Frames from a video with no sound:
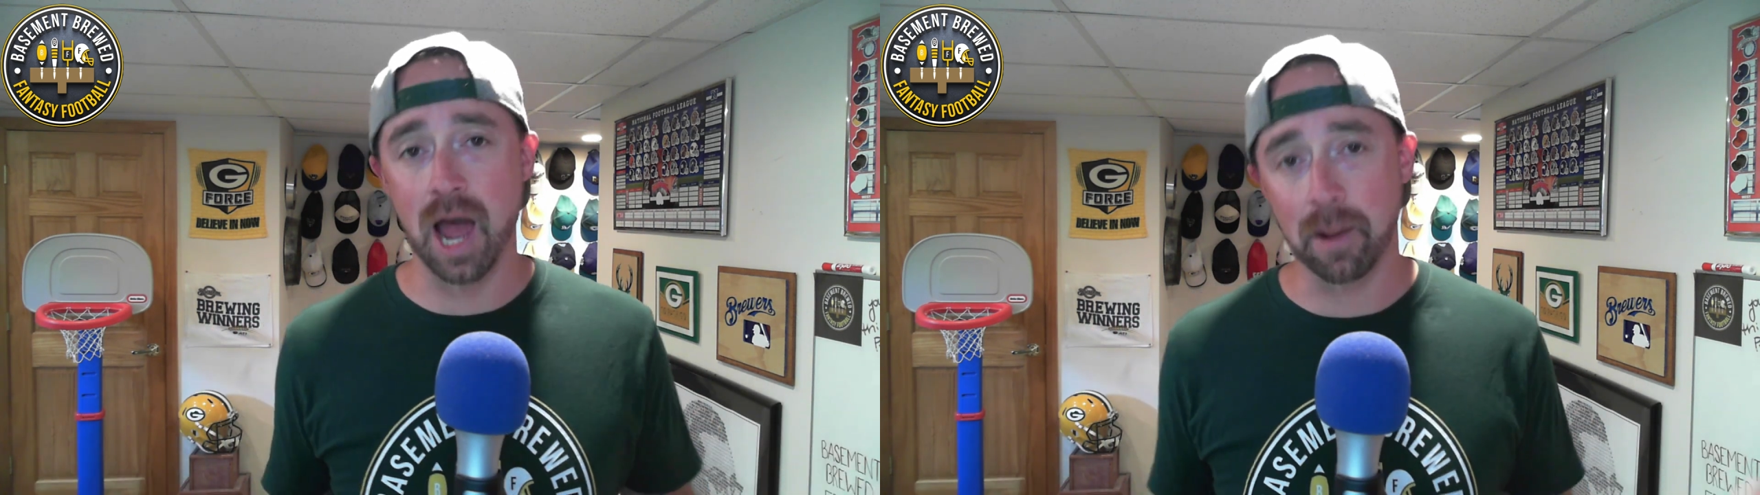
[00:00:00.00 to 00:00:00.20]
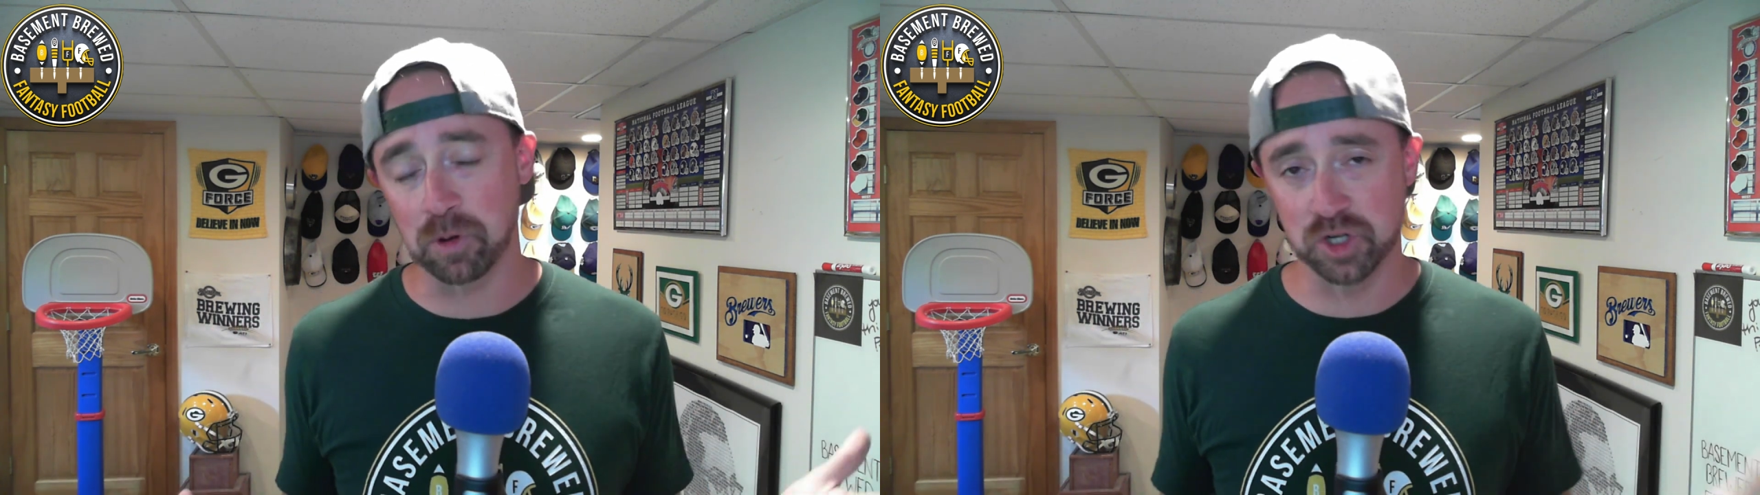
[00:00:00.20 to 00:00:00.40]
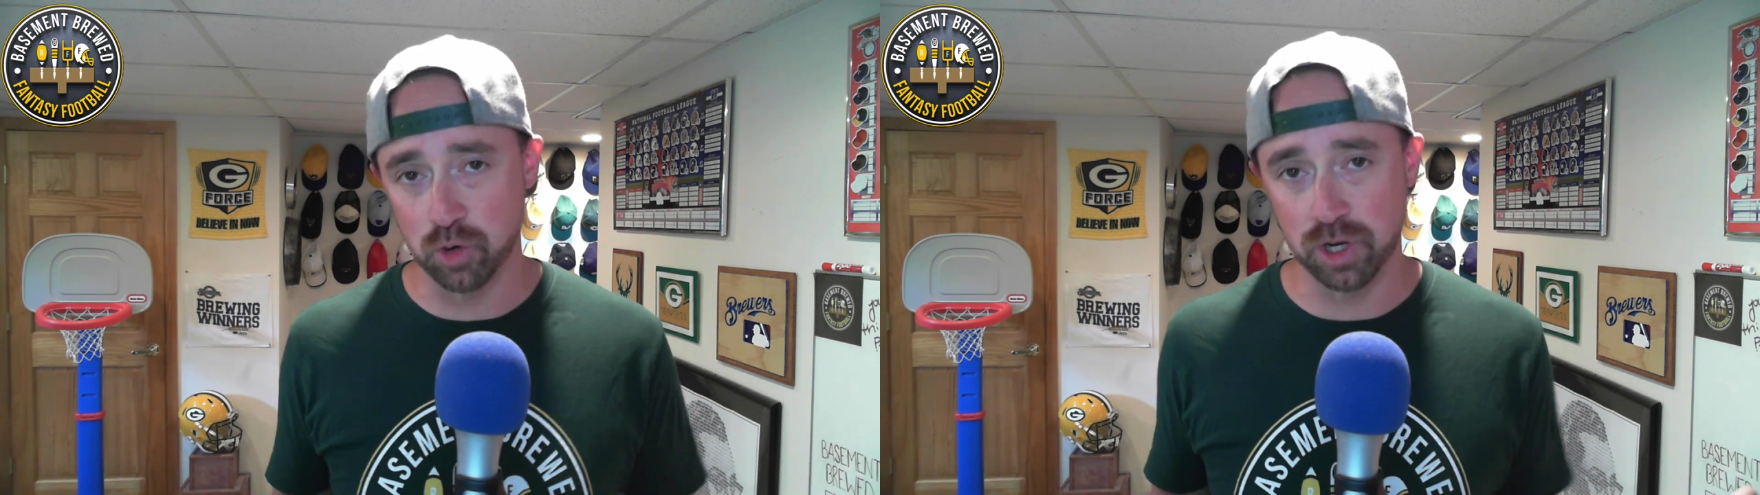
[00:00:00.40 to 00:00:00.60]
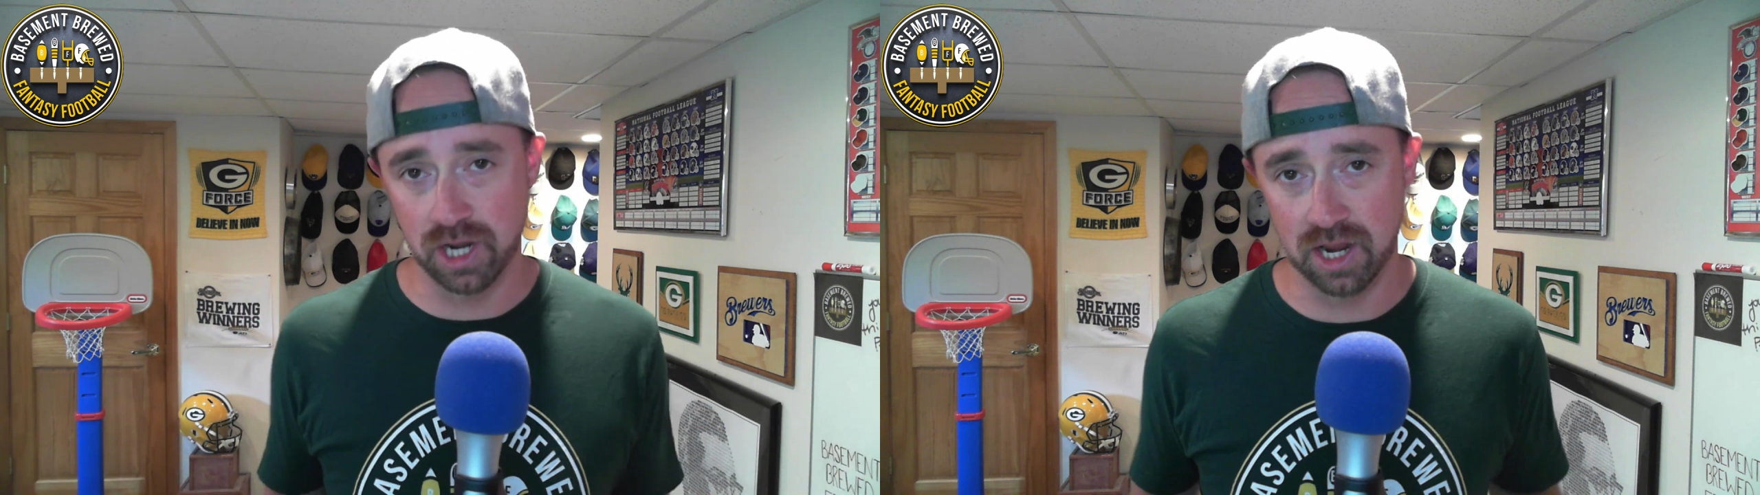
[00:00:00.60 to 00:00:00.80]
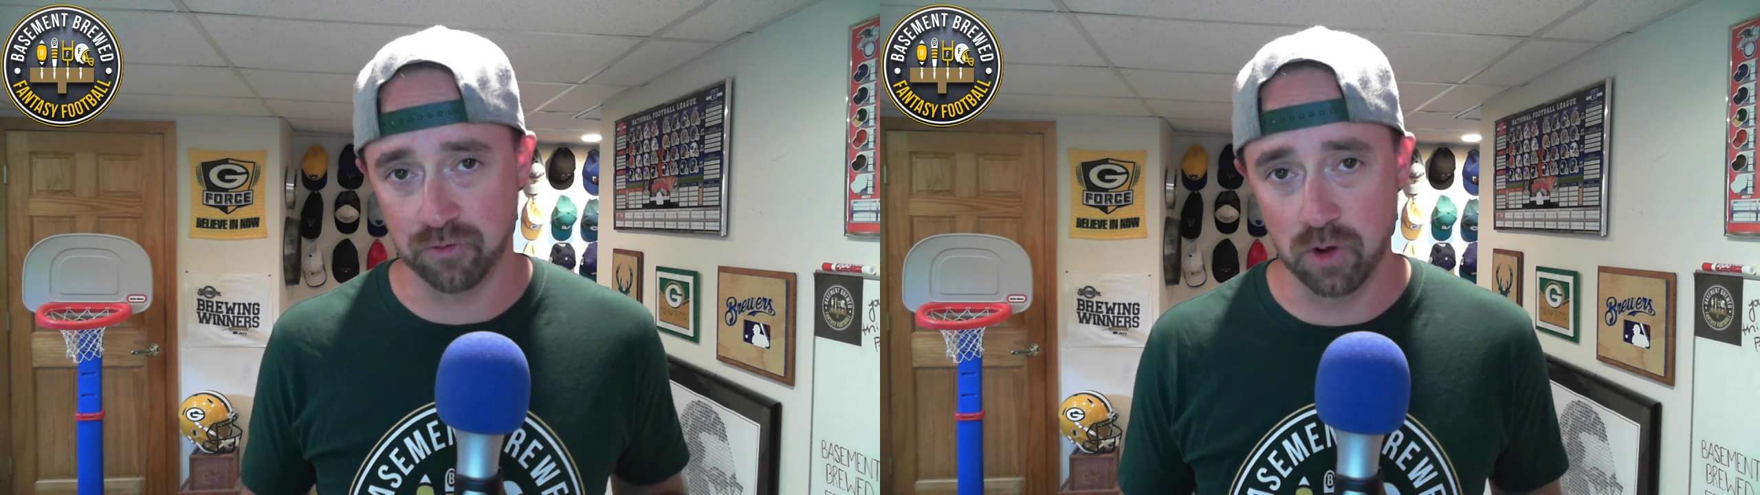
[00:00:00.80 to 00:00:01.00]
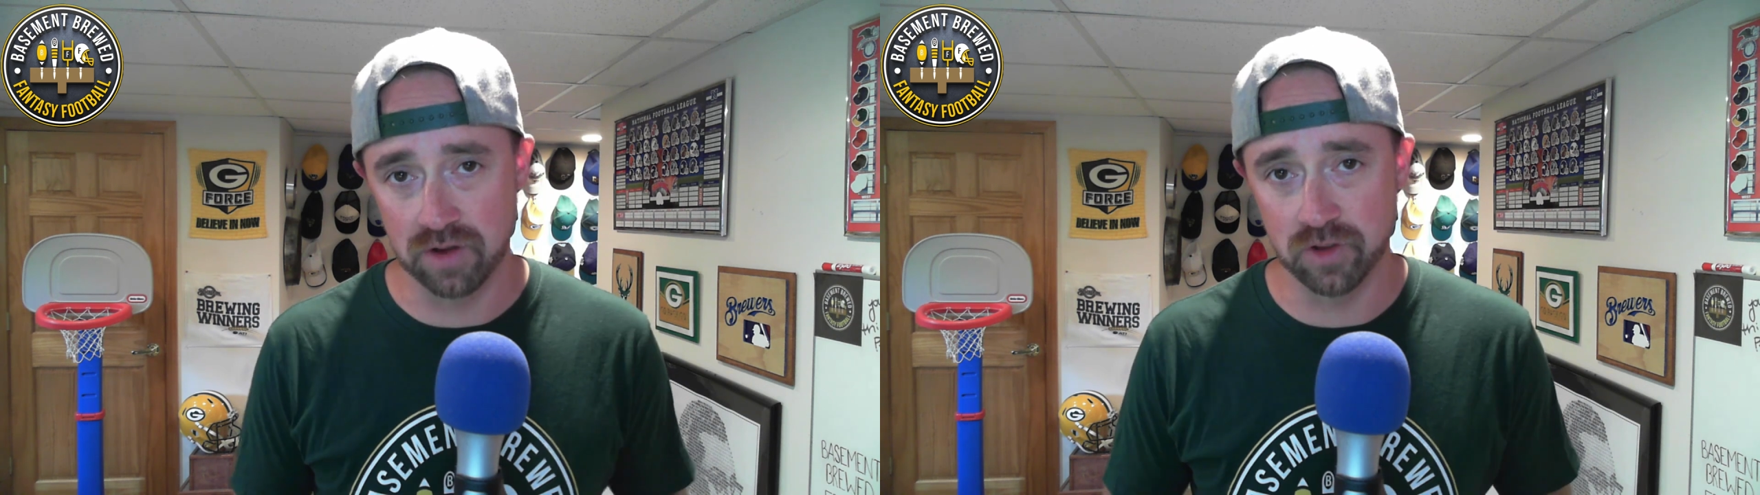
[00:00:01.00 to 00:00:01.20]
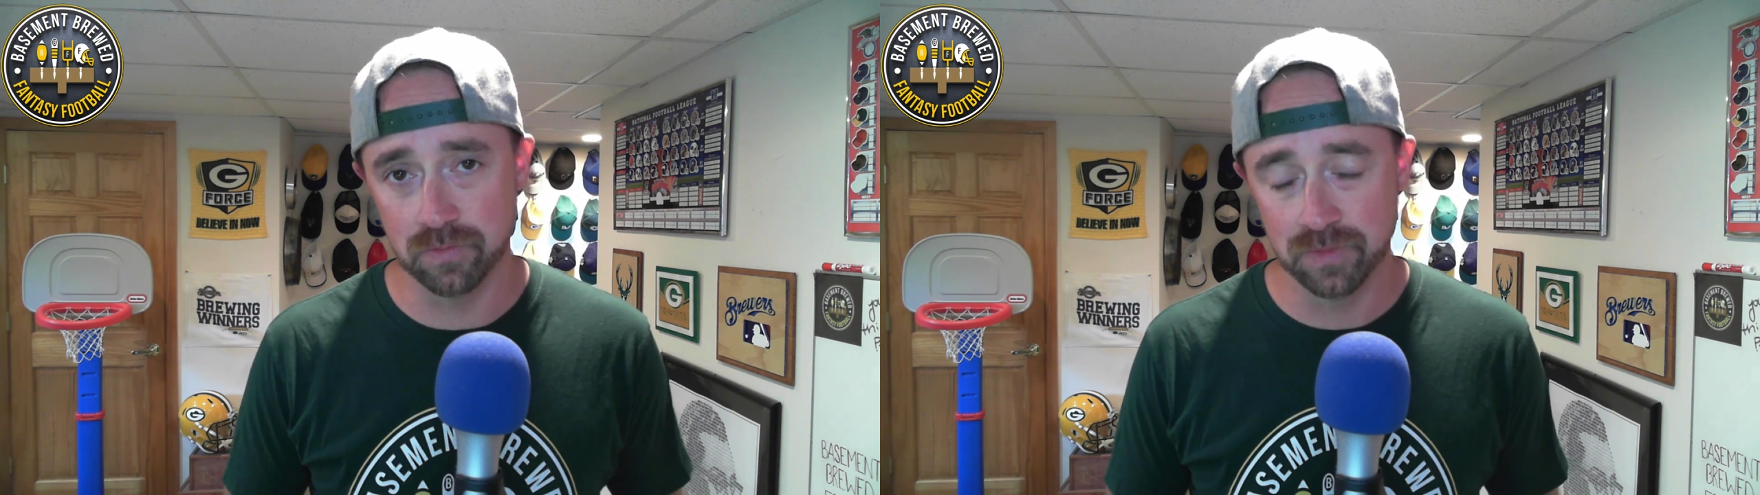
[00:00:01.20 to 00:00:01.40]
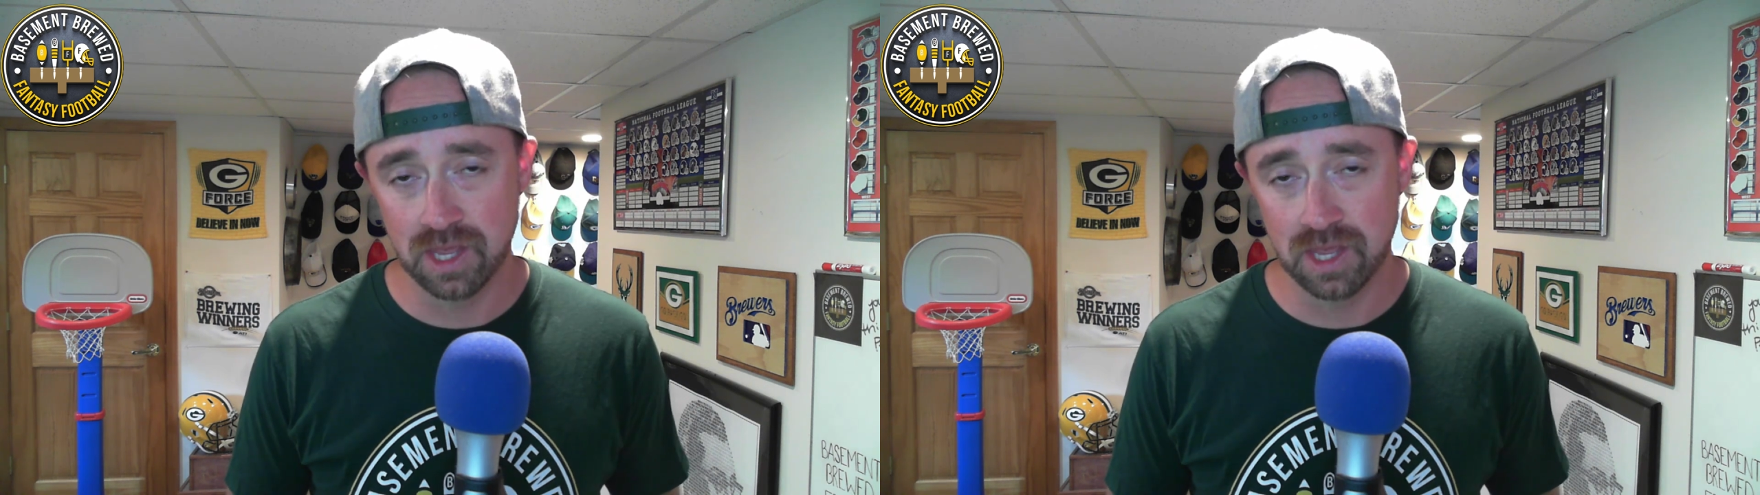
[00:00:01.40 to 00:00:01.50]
opportunity in front of you.